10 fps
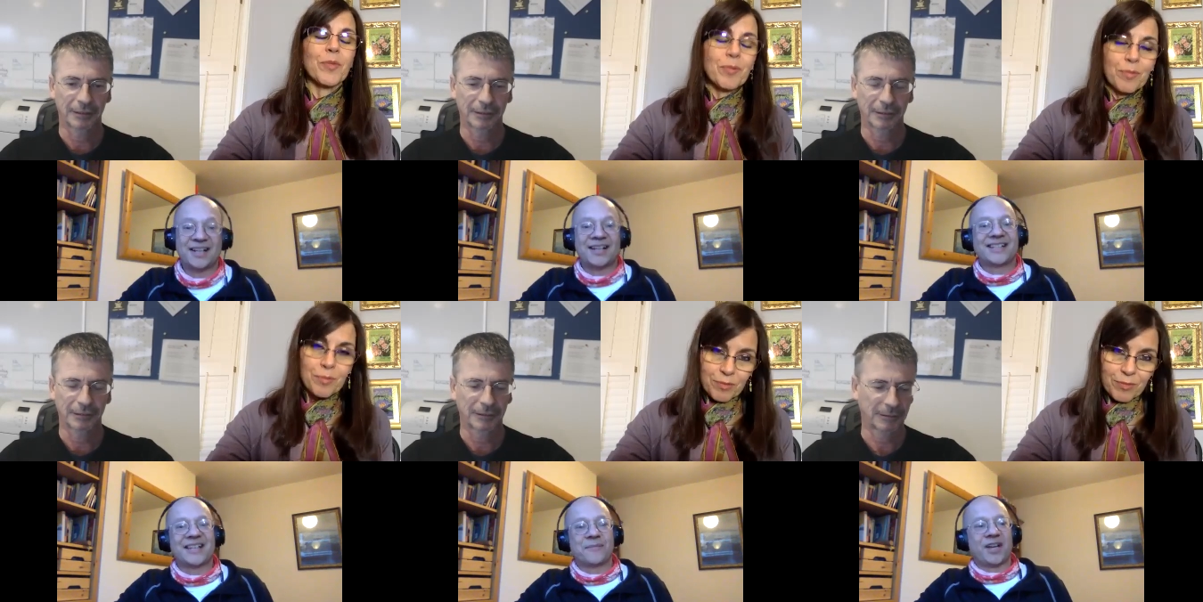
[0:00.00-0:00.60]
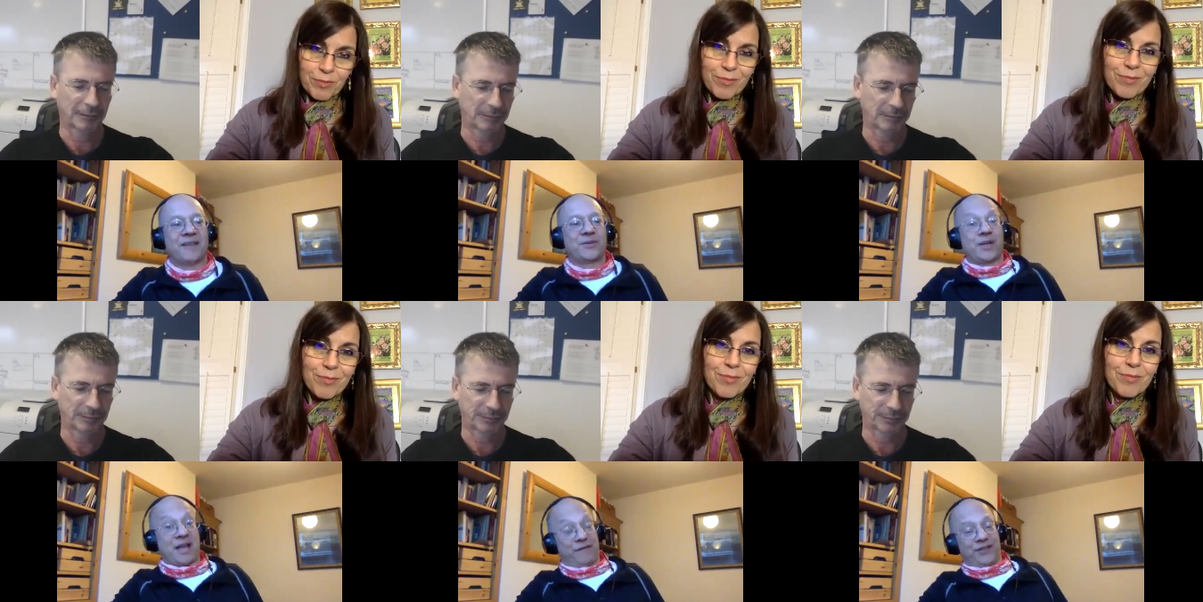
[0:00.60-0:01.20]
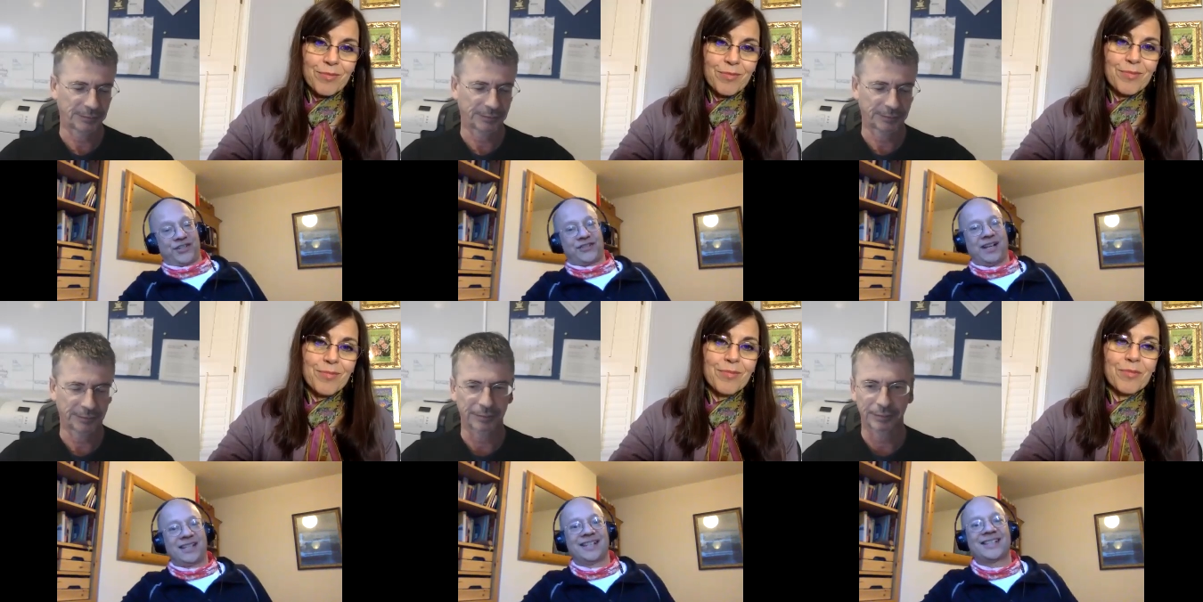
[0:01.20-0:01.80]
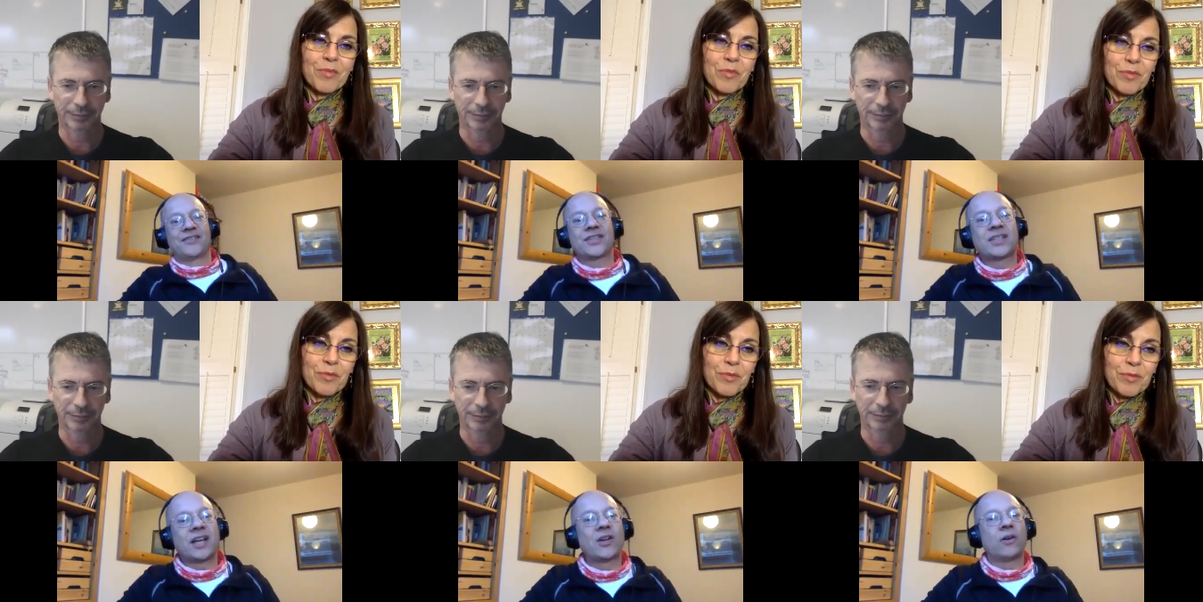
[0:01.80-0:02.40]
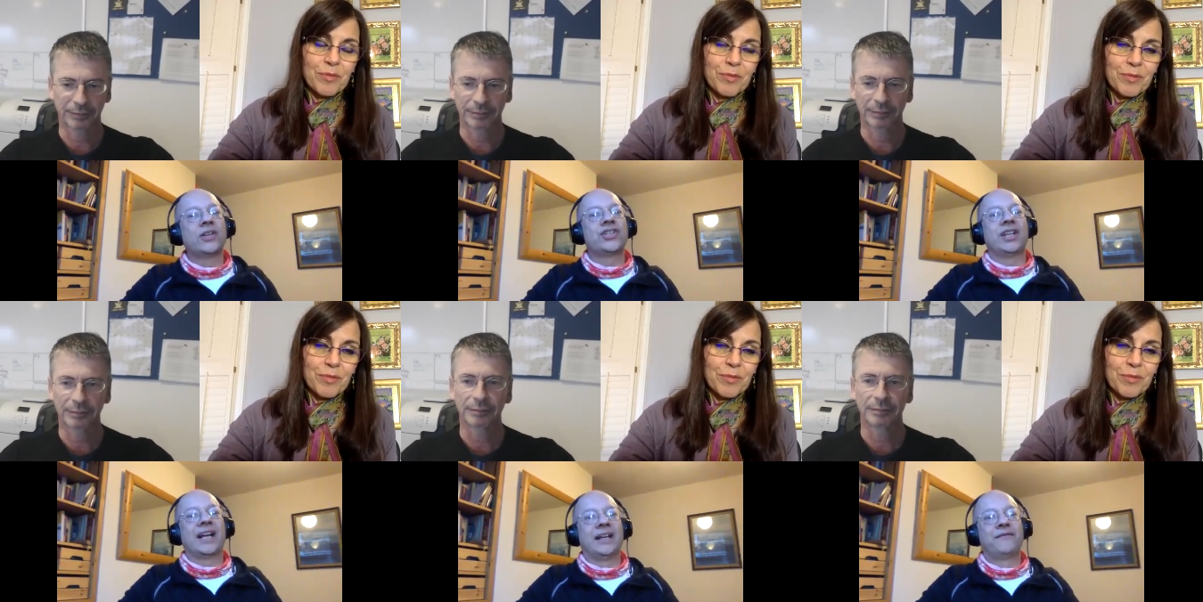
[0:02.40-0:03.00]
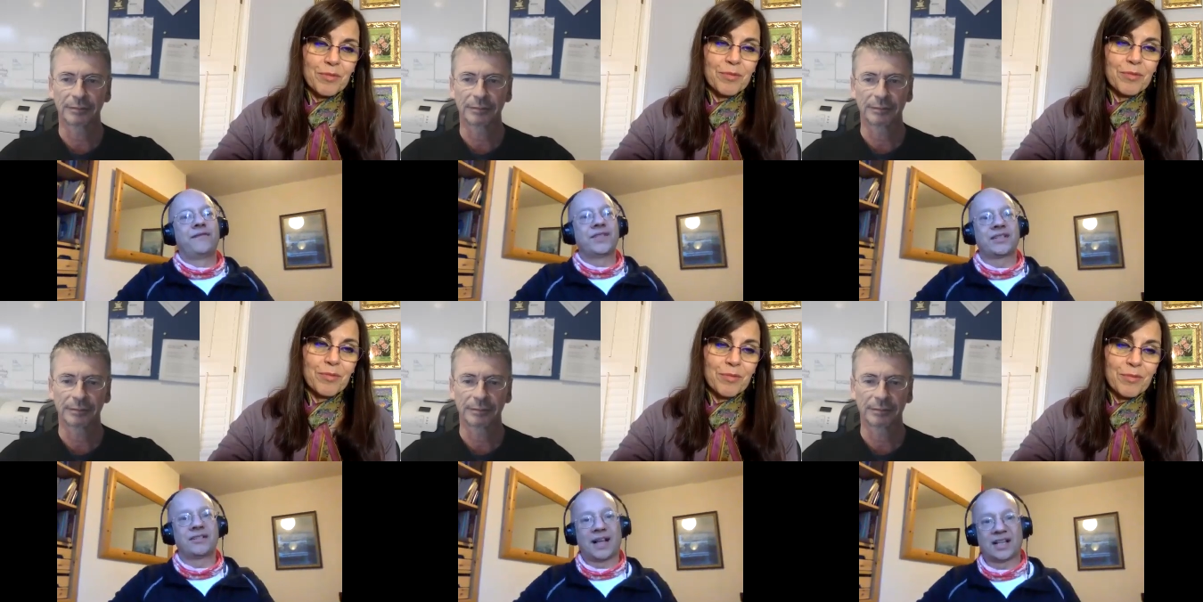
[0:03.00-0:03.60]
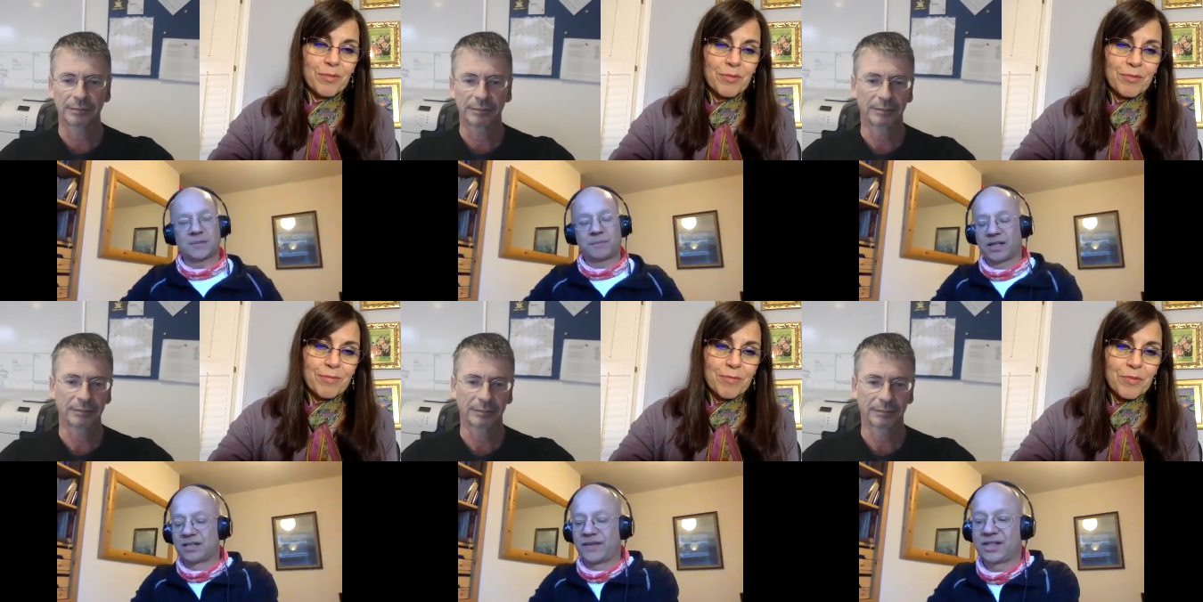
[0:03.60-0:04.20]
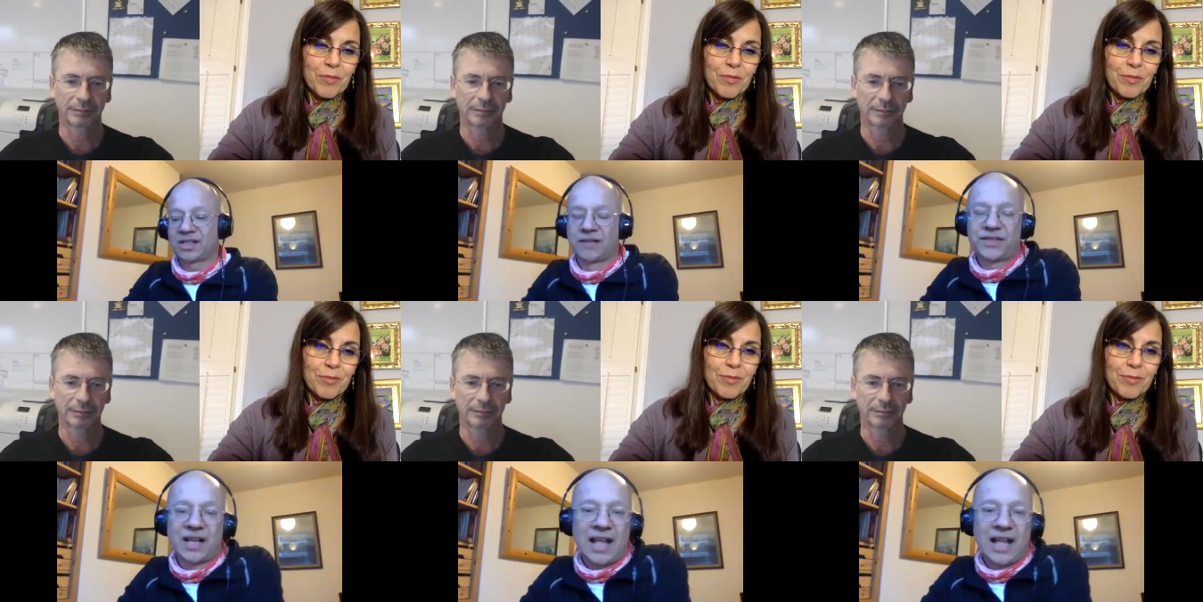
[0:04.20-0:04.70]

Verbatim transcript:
Speaker 1: sometimes we get frustrated. So the psychology and physical aspects of ourselves